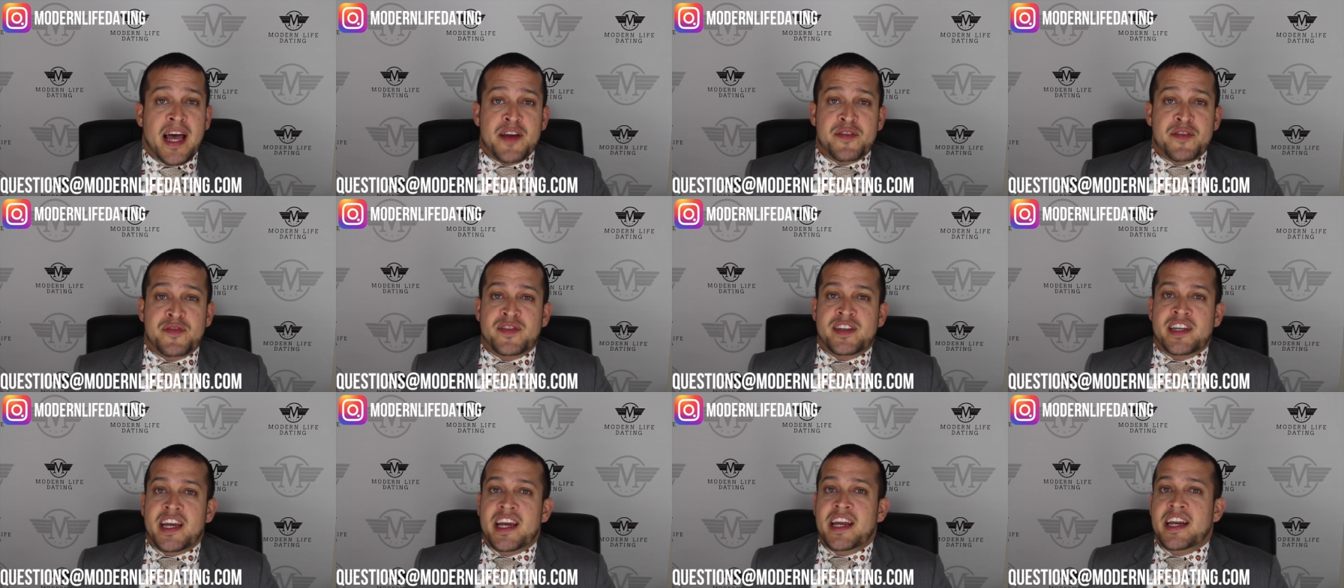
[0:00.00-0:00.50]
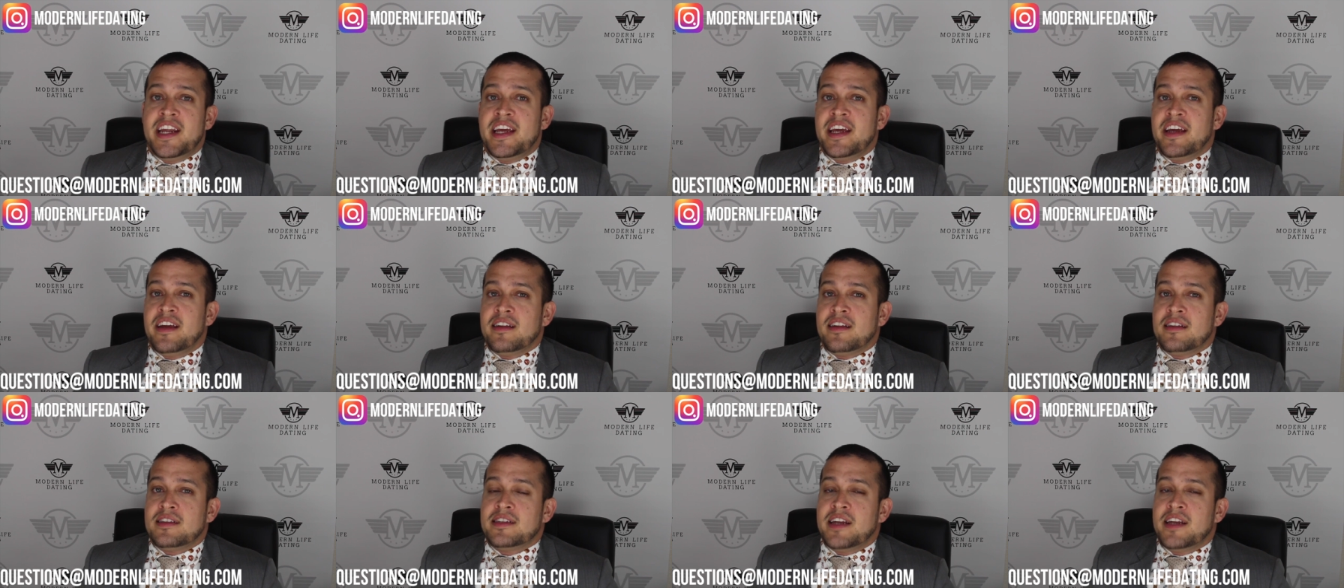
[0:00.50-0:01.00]
Life
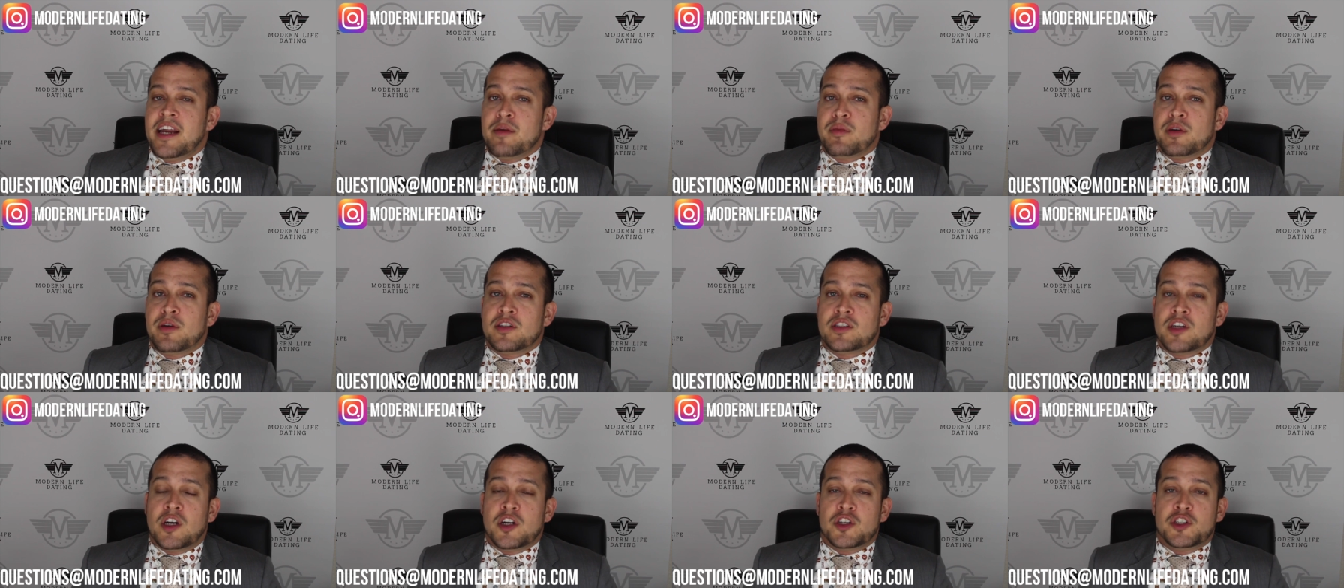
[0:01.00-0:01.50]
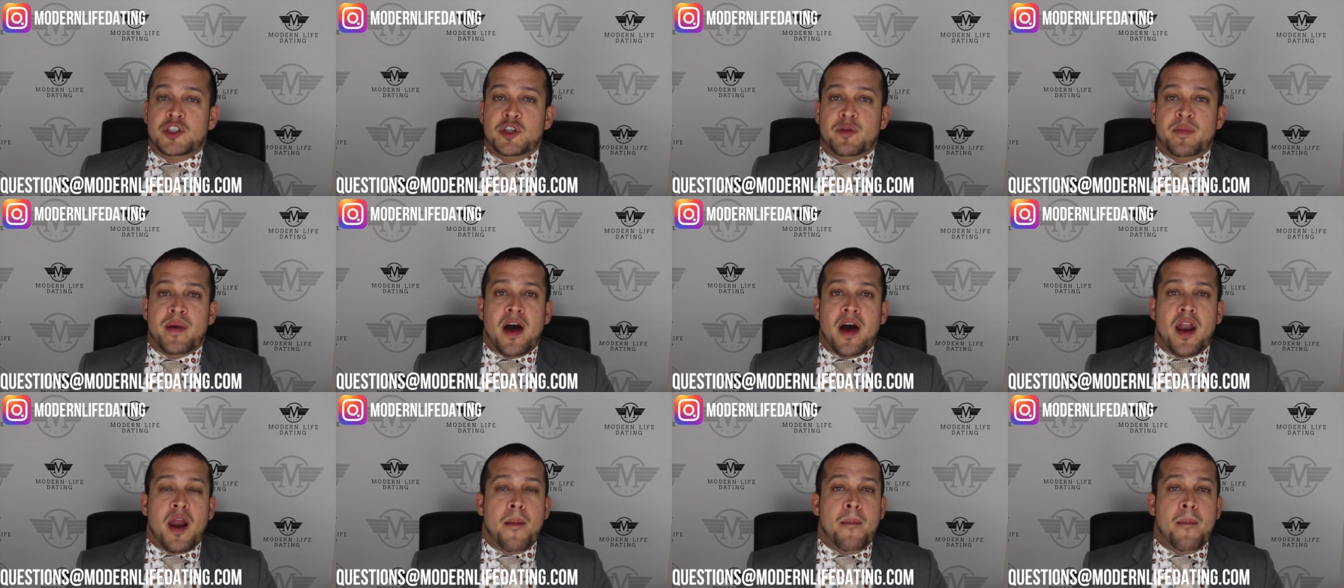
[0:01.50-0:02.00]
Dating. Today I'm going to talk to you
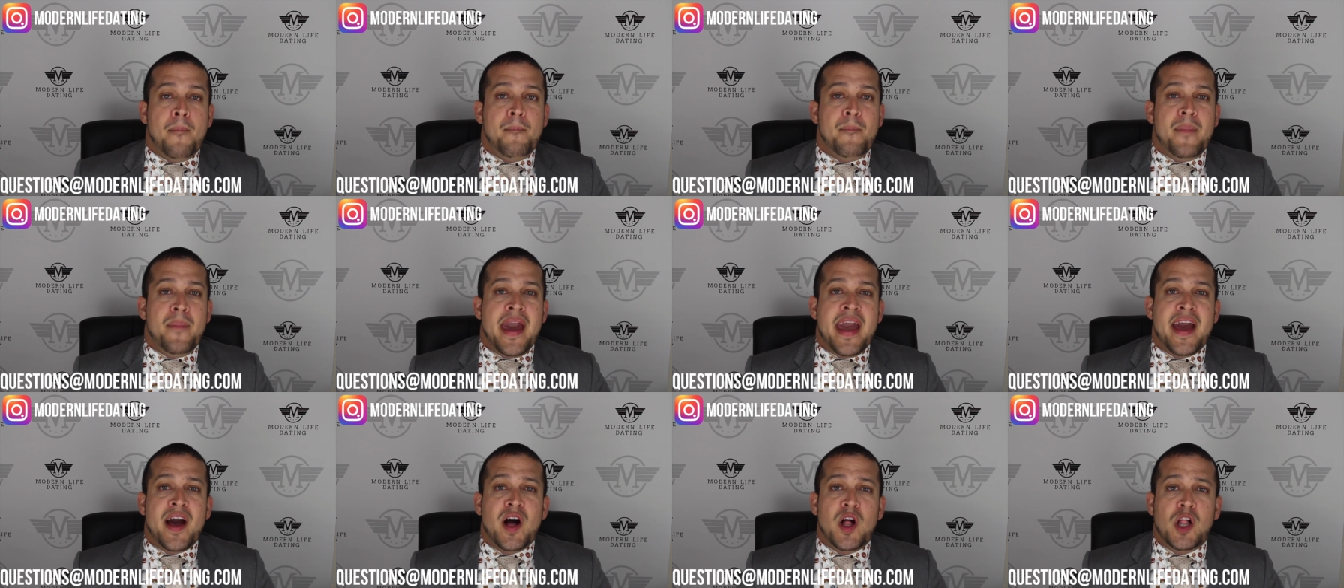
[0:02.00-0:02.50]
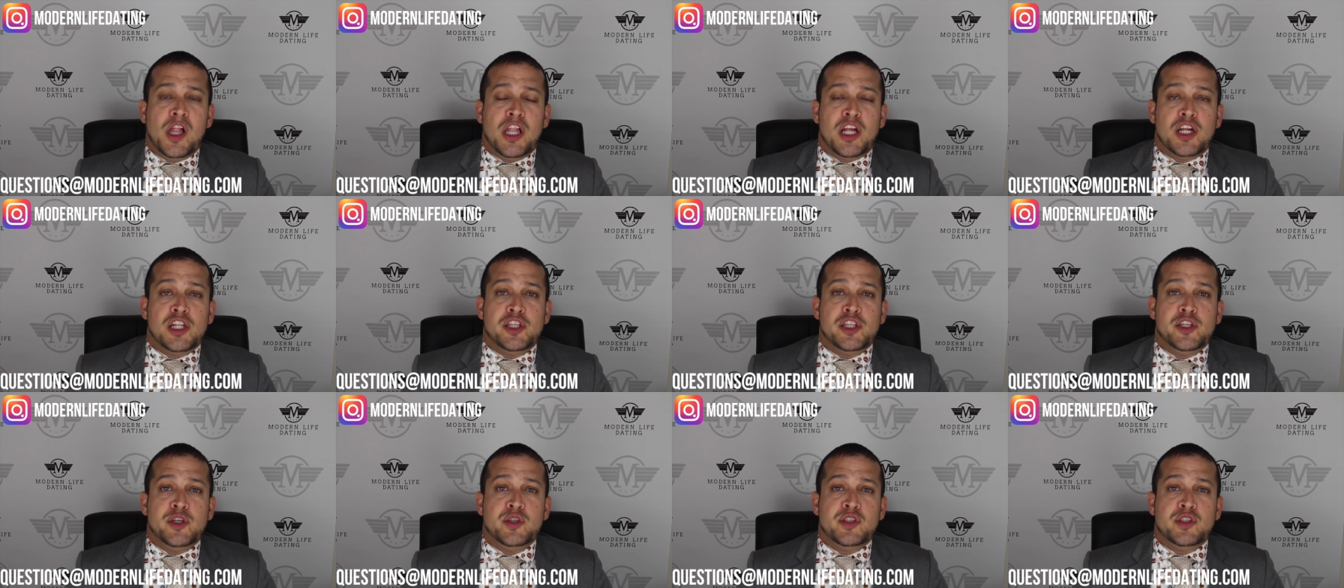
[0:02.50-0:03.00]
about
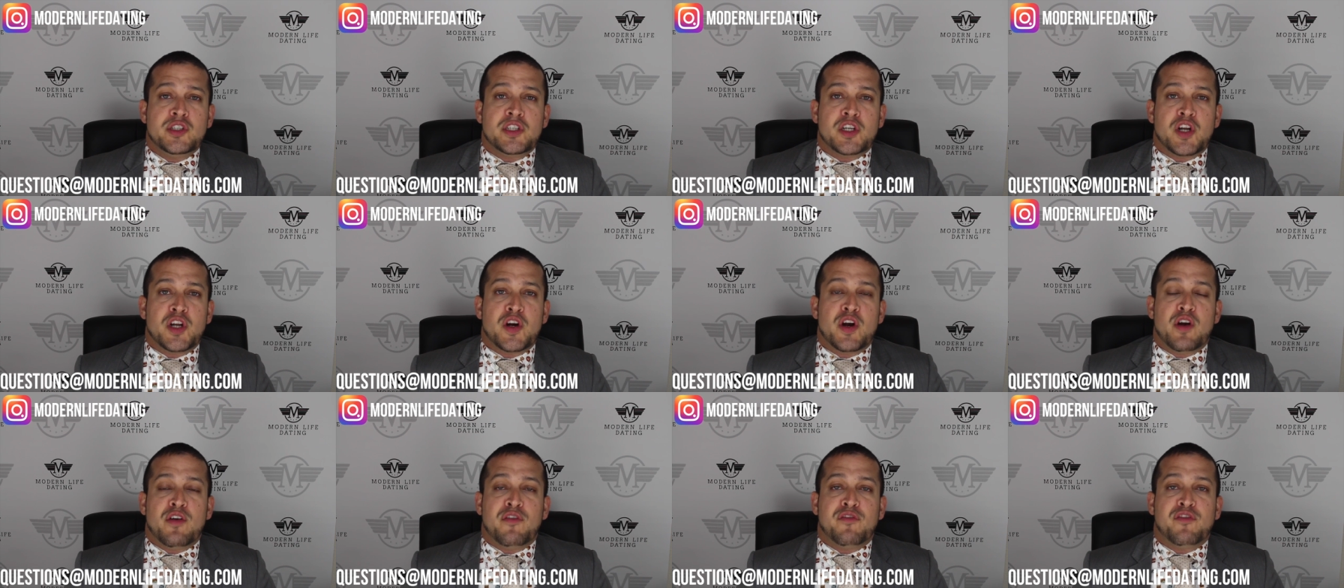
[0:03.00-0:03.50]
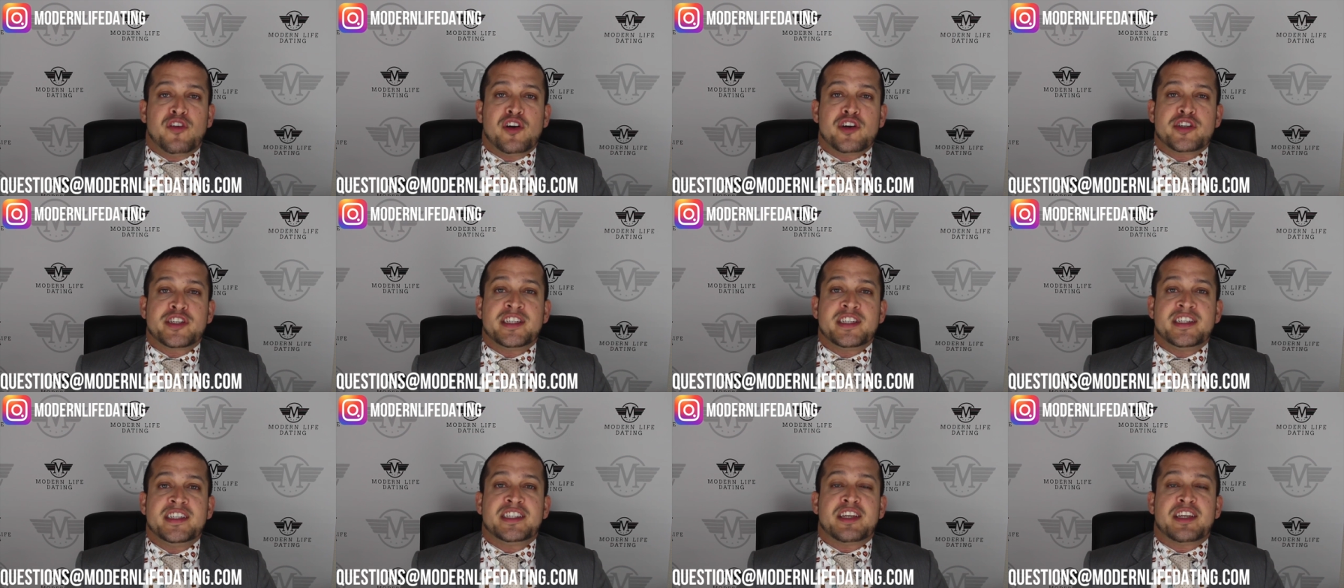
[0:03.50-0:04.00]
male loser
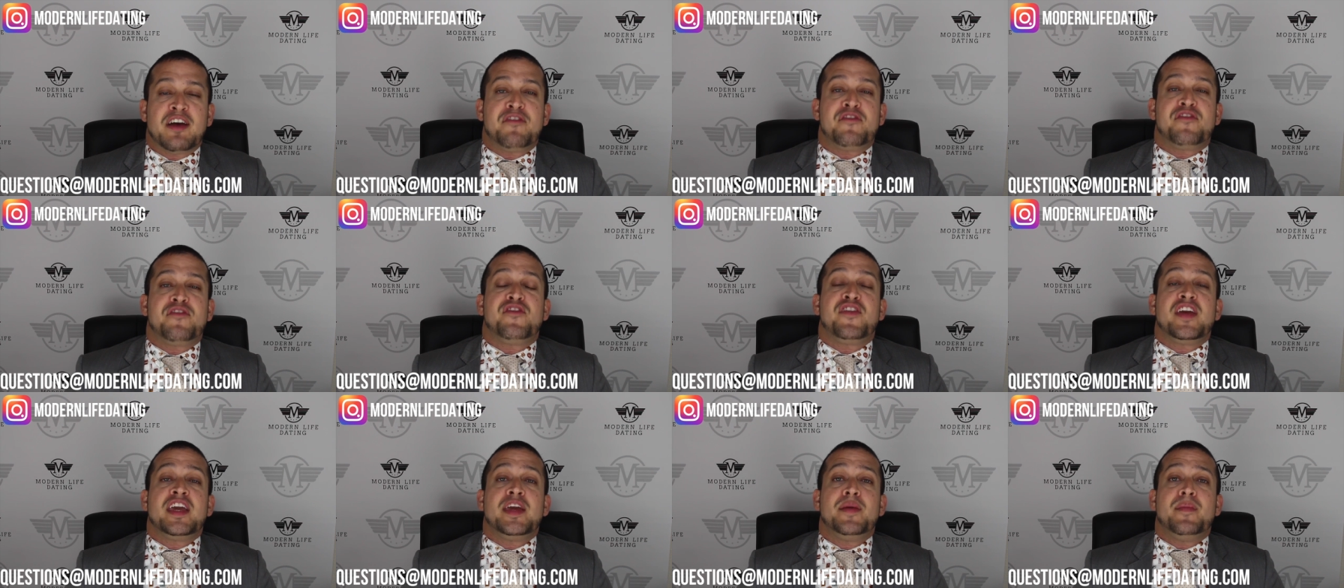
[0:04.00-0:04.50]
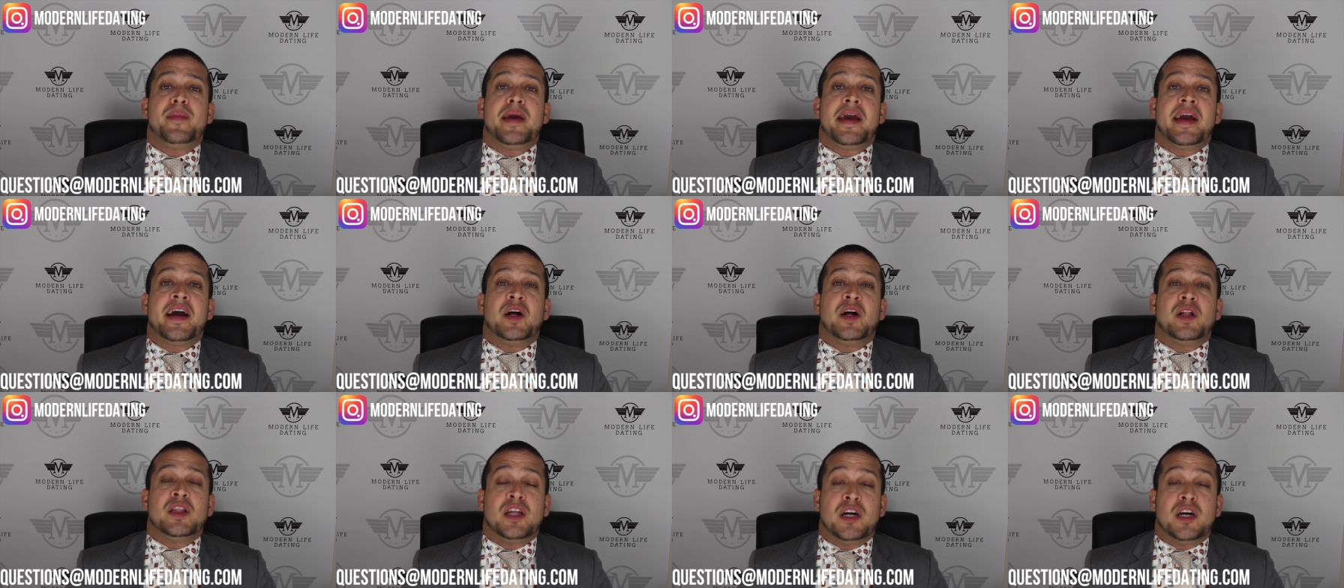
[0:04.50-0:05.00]
versus a
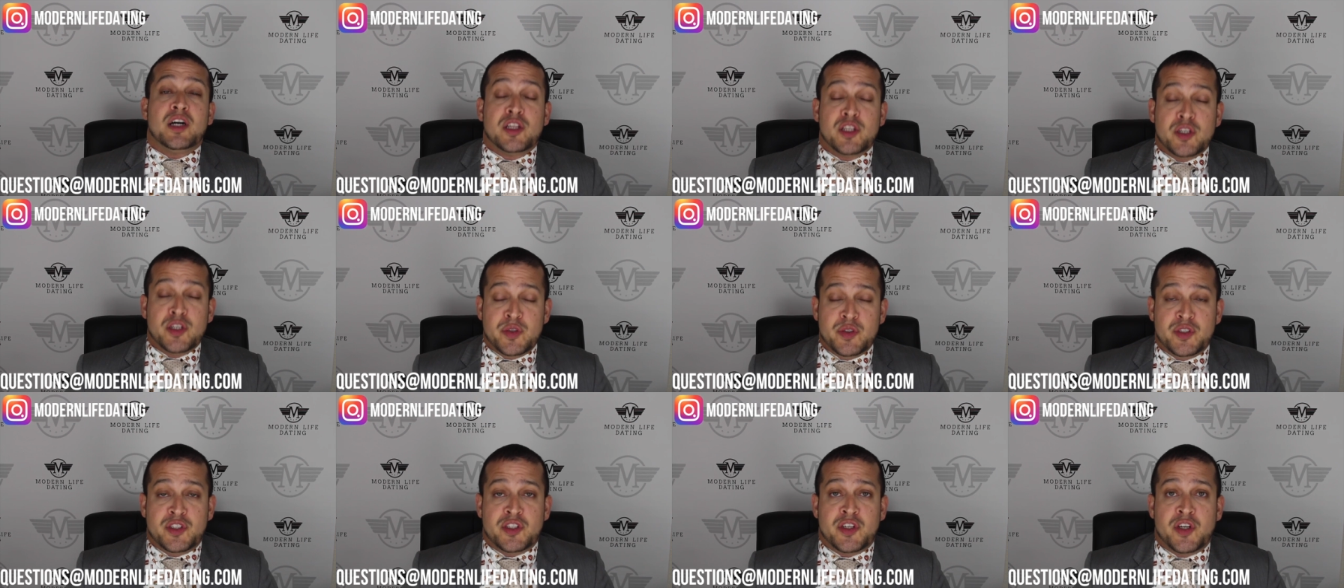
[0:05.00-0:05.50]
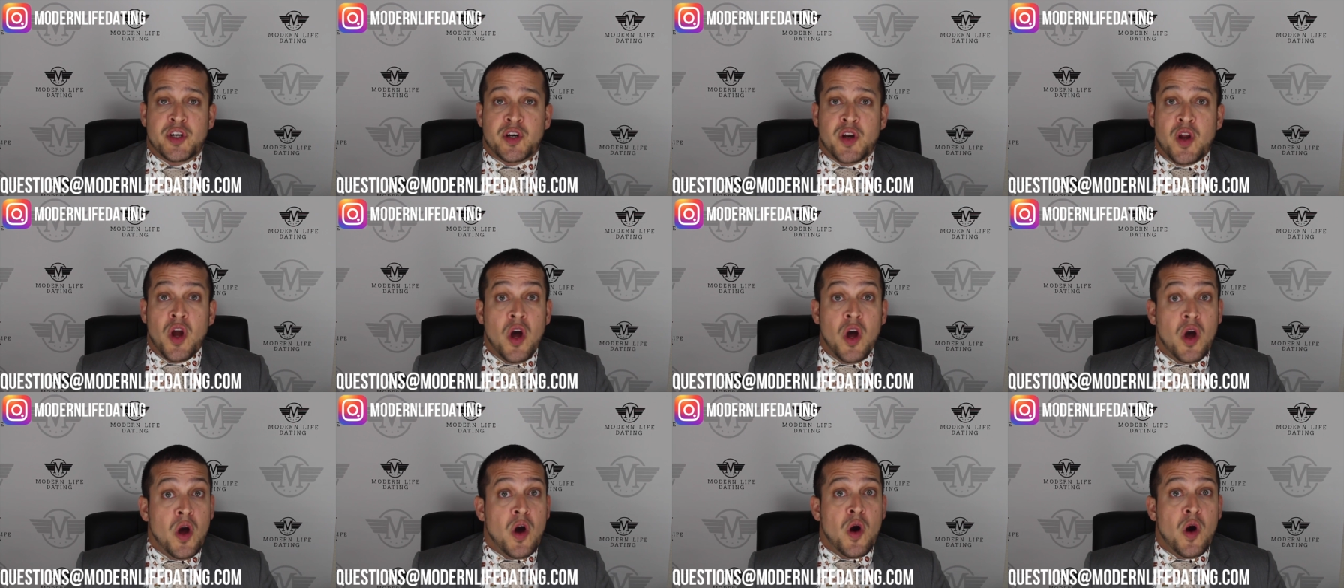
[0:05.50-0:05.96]
female loser.